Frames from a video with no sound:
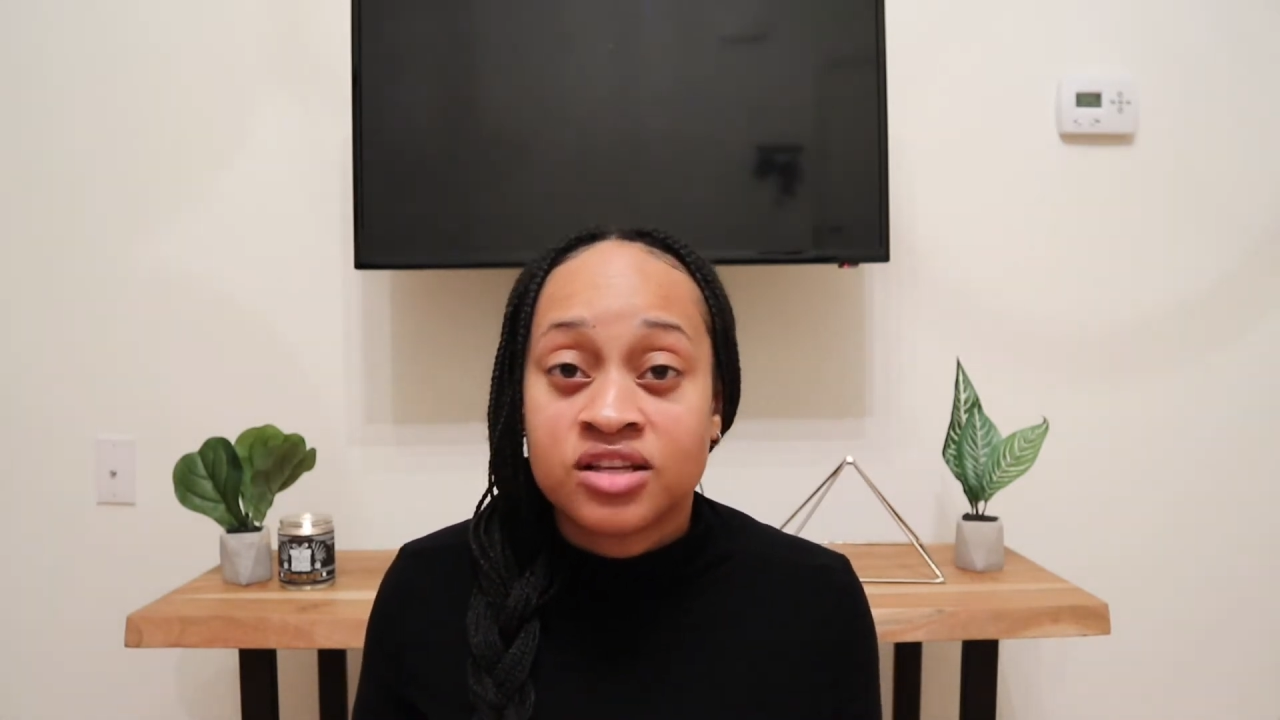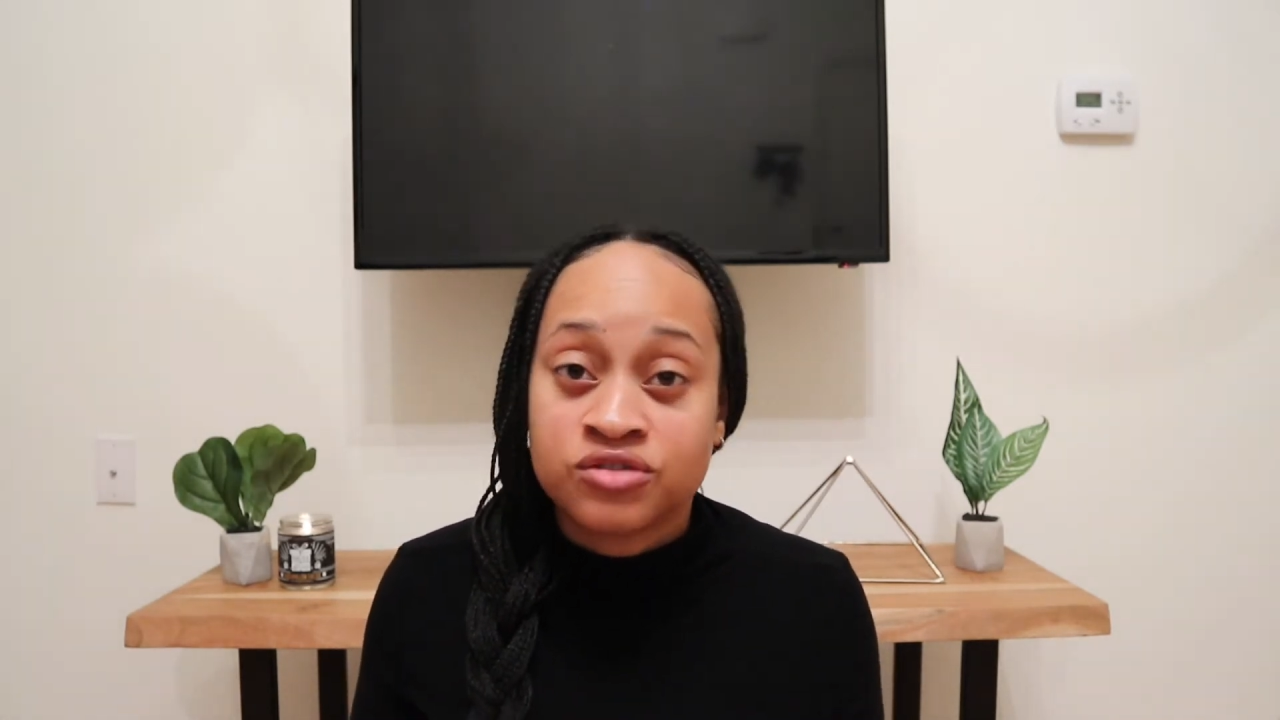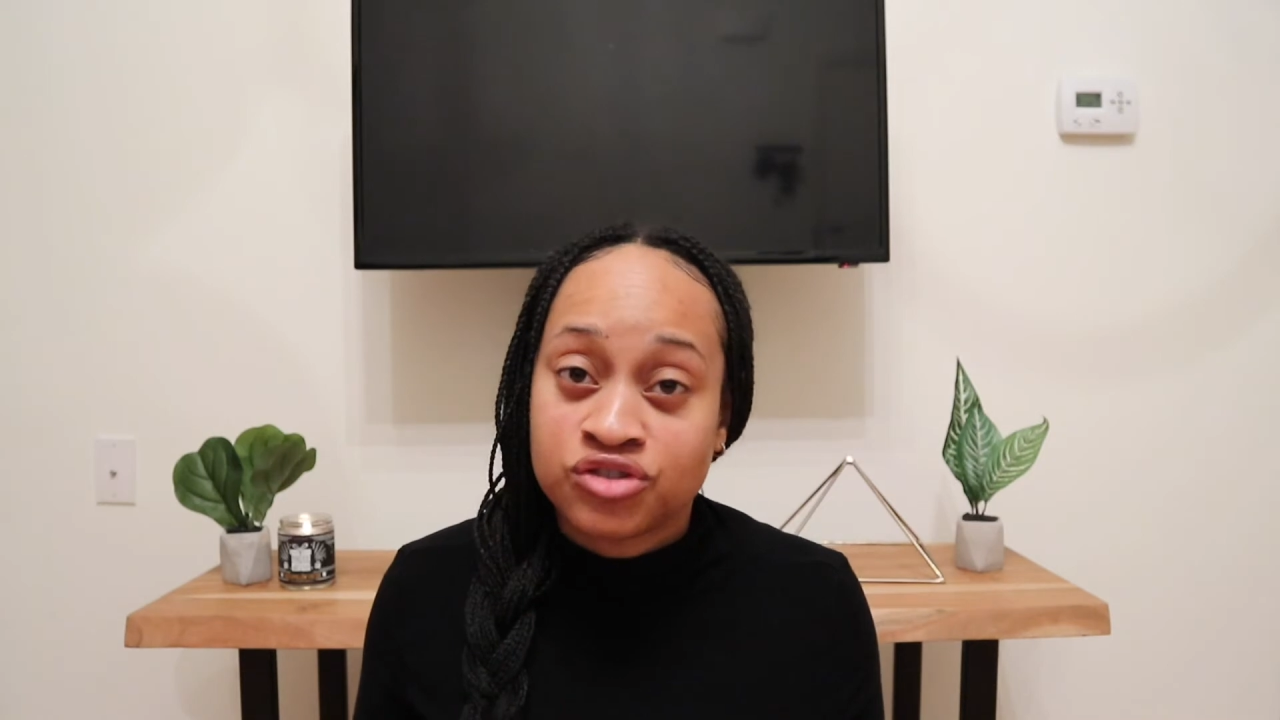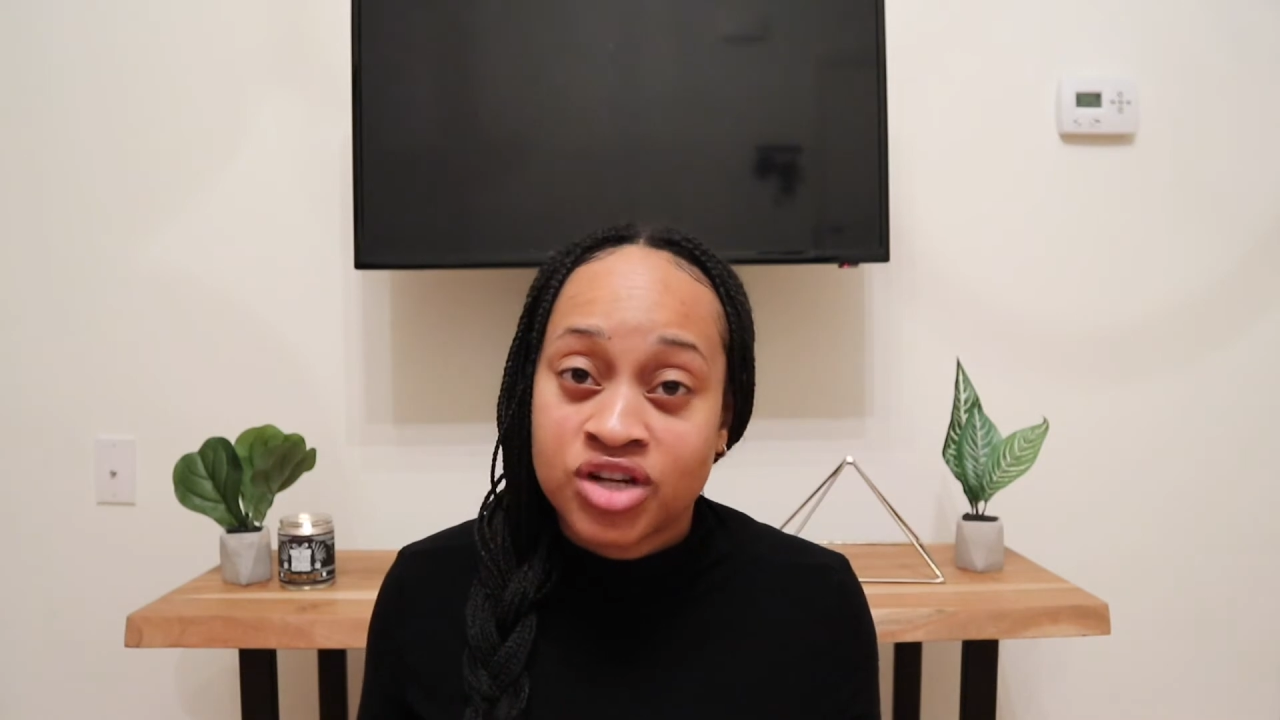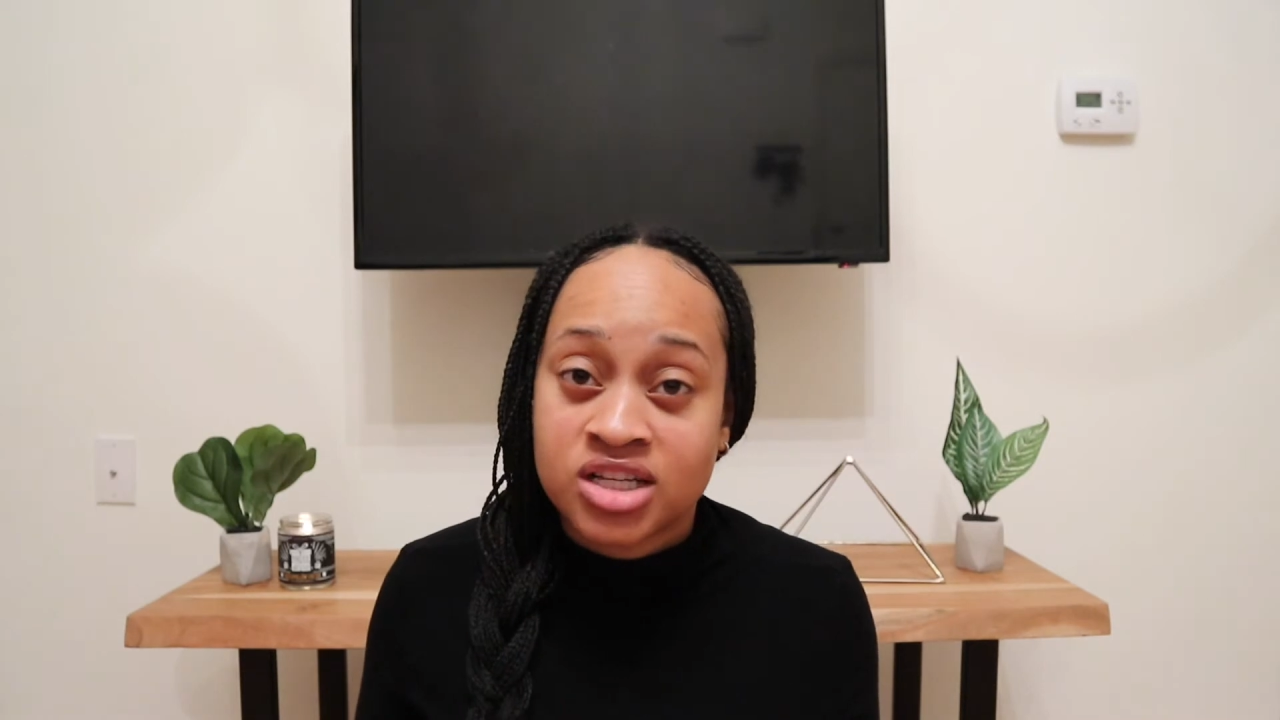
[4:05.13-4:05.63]
of
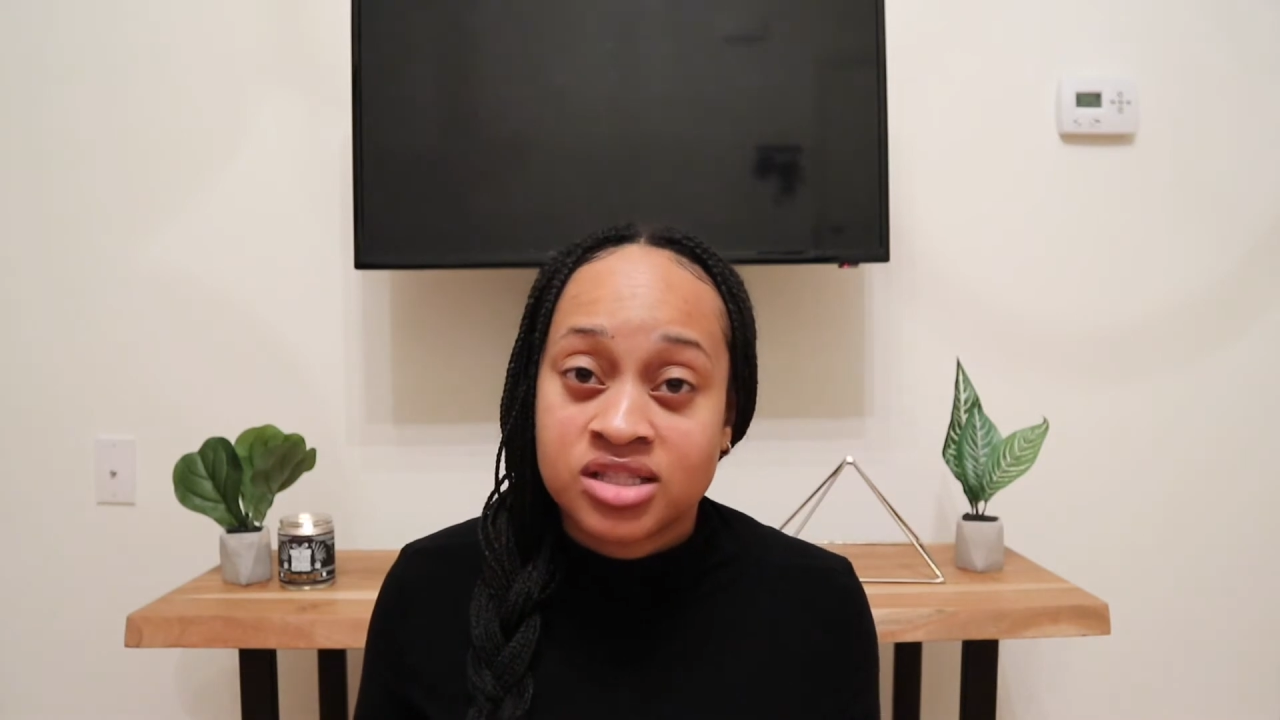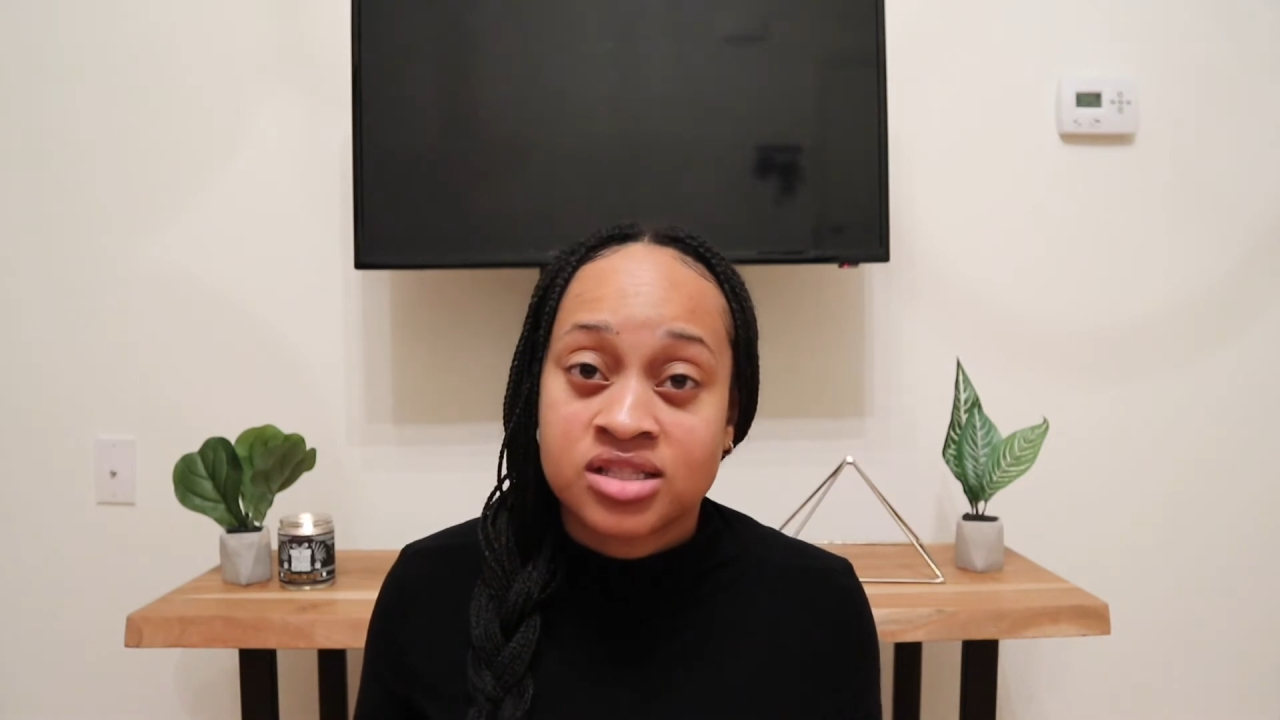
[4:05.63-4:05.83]
stress,